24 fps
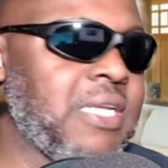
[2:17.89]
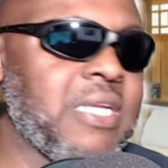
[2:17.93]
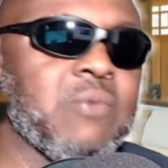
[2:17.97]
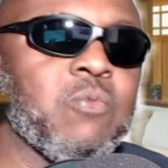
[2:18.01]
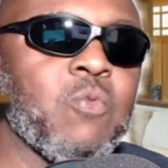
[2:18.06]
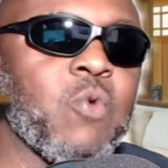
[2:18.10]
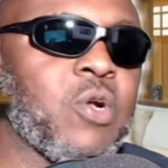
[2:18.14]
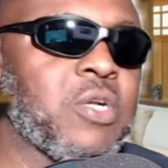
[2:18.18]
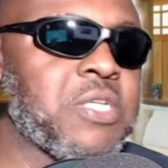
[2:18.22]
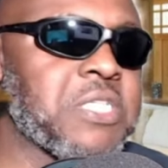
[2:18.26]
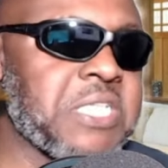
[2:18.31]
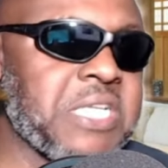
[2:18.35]

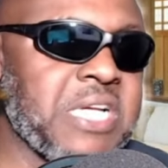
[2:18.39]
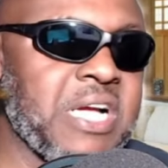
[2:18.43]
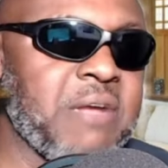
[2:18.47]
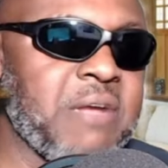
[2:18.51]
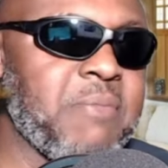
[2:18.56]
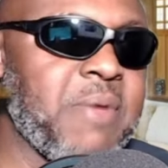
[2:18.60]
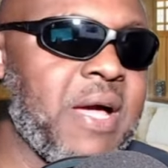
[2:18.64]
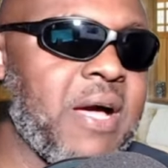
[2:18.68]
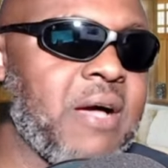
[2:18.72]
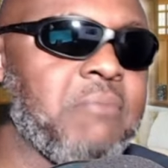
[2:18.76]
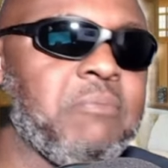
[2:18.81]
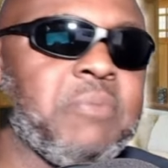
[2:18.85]
didn't want it to
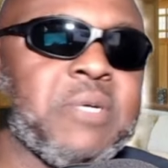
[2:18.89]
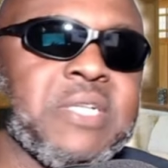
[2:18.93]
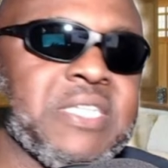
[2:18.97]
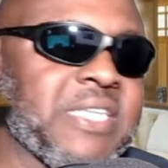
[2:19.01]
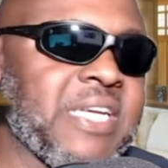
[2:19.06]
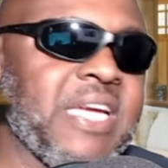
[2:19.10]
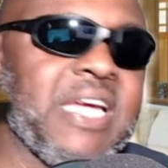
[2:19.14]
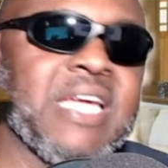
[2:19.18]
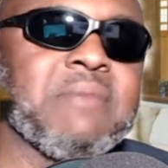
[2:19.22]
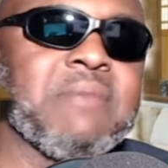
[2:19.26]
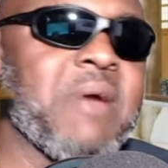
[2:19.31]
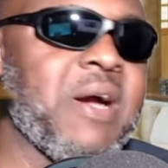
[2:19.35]
come out, but it
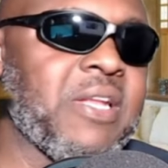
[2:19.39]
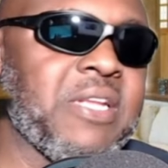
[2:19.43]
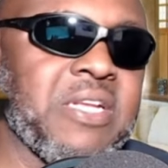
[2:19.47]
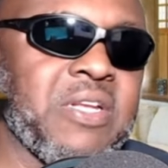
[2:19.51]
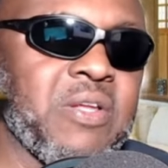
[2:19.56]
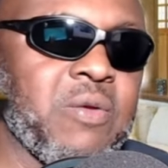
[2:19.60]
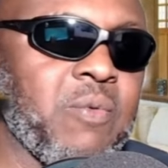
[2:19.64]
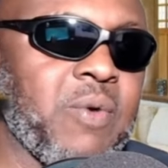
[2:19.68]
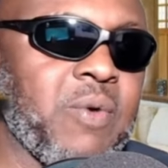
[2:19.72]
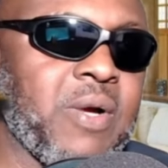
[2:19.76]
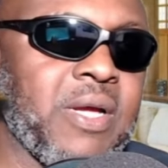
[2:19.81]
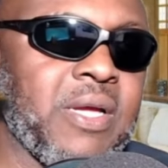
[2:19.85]
came out
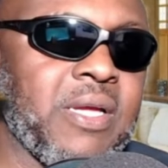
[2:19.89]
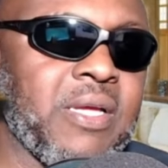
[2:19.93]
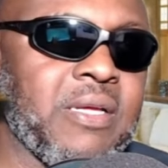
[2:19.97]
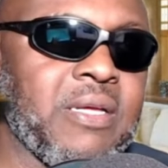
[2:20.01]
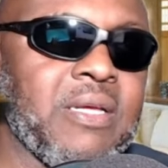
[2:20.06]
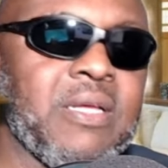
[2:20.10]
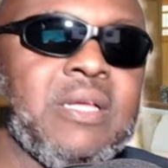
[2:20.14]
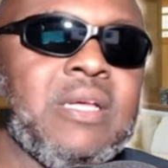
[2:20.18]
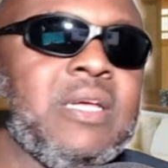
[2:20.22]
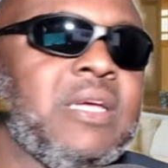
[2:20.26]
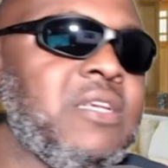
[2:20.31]
anyway.